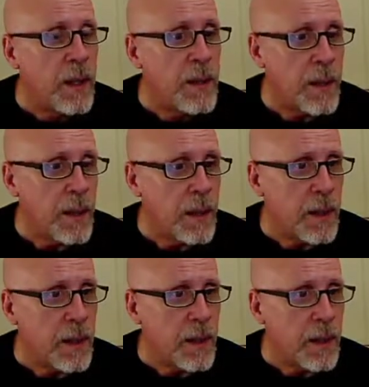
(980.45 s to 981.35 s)
d,
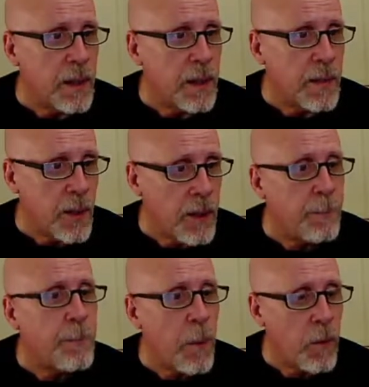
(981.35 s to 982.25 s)
right?
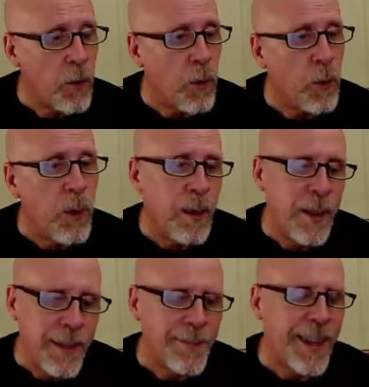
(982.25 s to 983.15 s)
So
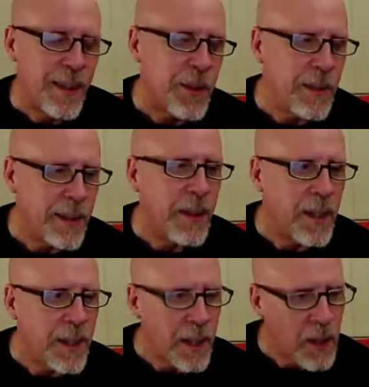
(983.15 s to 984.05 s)
actually, I think
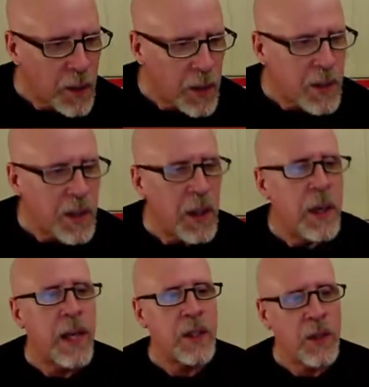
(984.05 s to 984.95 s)
technically it's the
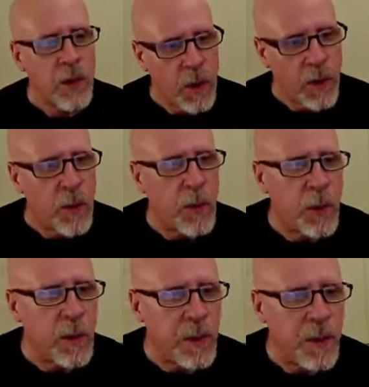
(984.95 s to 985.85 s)
next run through
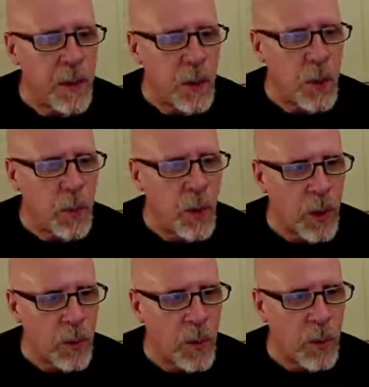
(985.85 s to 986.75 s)
the loop where
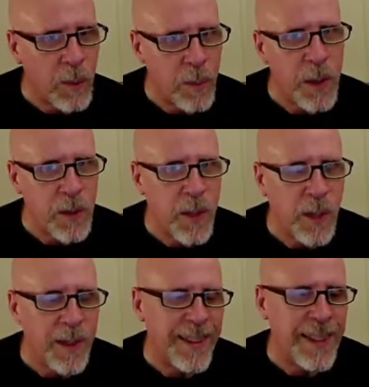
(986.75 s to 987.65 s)
because that
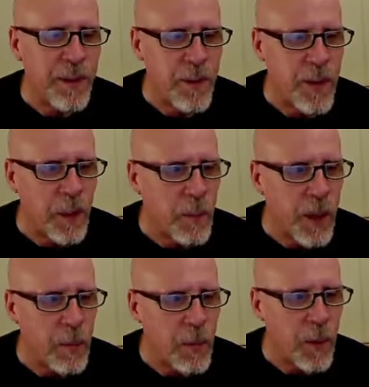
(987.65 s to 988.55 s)
if statement
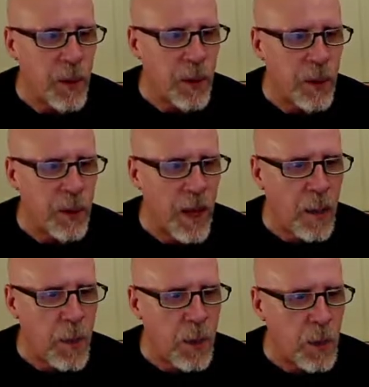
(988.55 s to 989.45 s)
happened right at the top
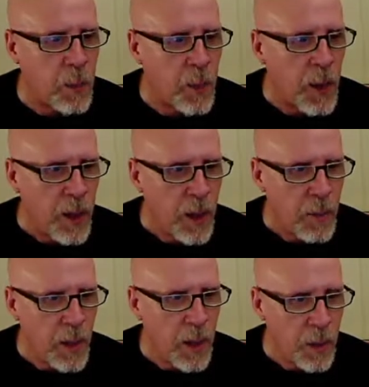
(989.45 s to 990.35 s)
of the loop.
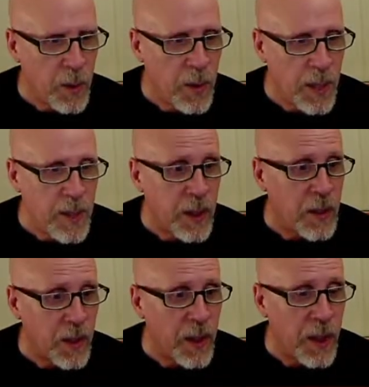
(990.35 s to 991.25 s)
But anyway, the next thing that's
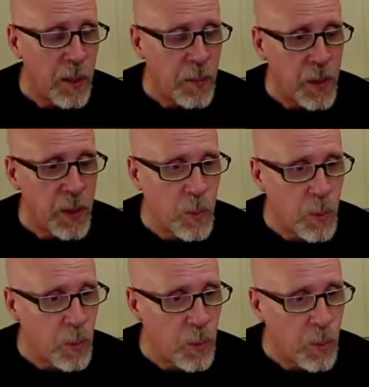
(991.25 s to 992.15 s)
going to happen is we'll
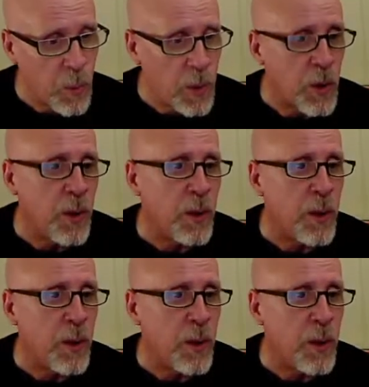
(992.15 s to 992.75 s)
return